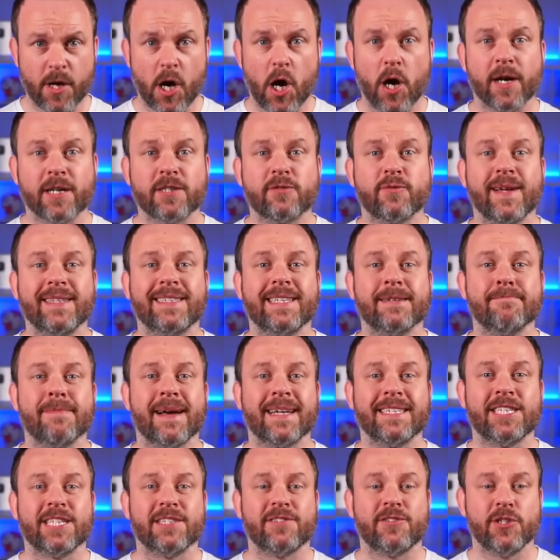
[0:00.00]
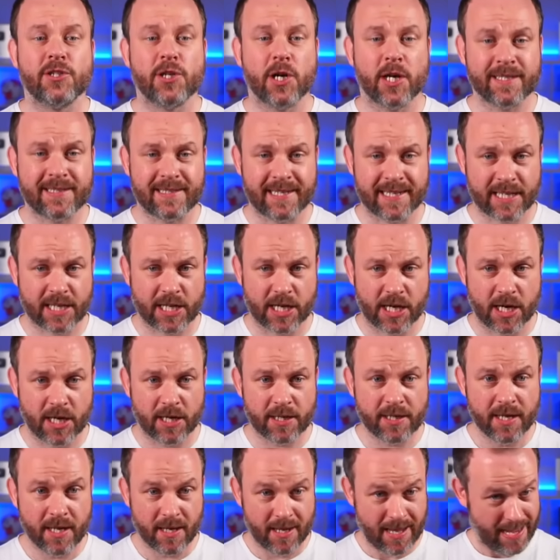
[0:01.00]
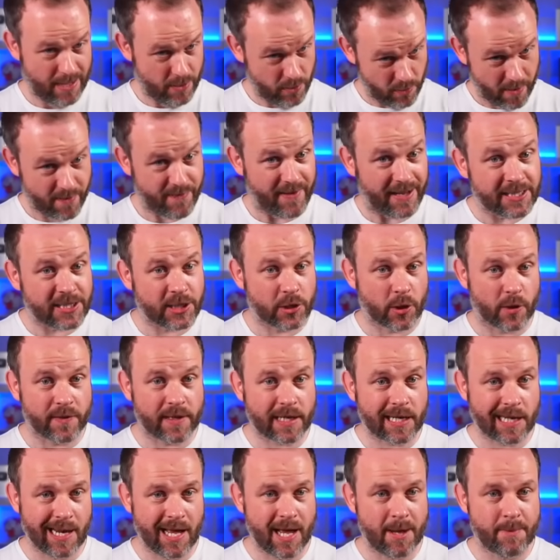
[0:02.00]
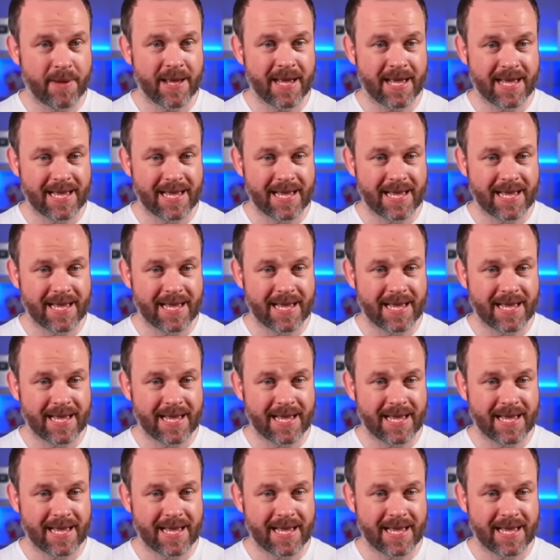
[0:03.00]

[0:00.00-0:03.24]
The highest rated Manchester United card, who I've actually got in the club,